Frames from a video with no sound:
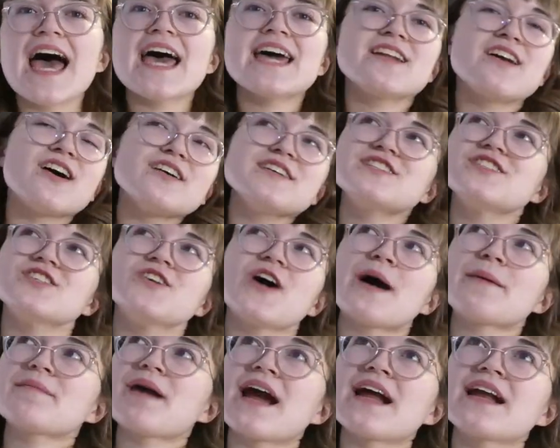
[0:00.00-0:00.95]
And also
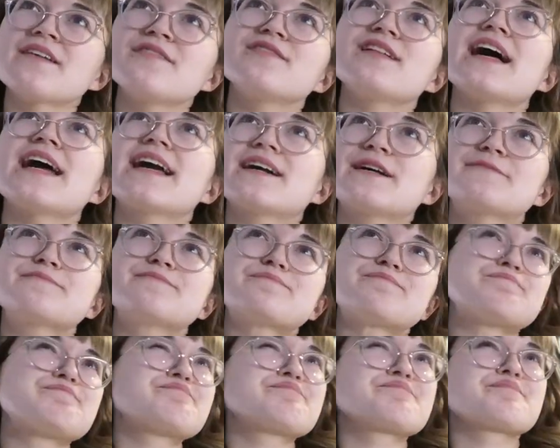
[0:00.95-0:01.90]
I'm kind of like,
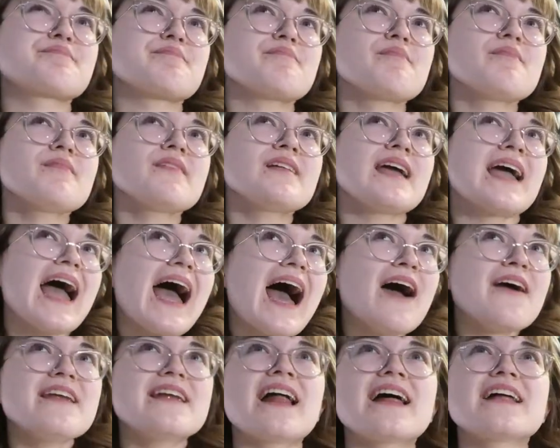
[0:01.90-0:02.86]

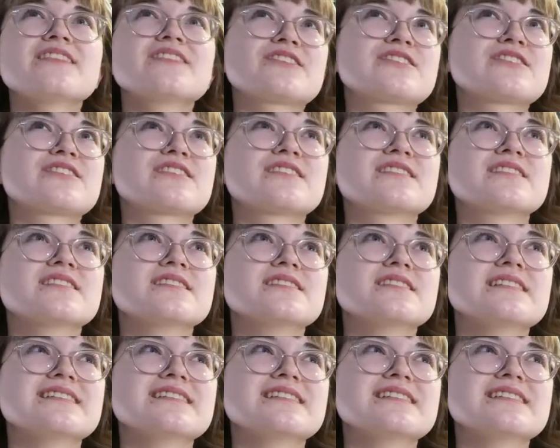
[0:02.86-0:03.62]
how did I learn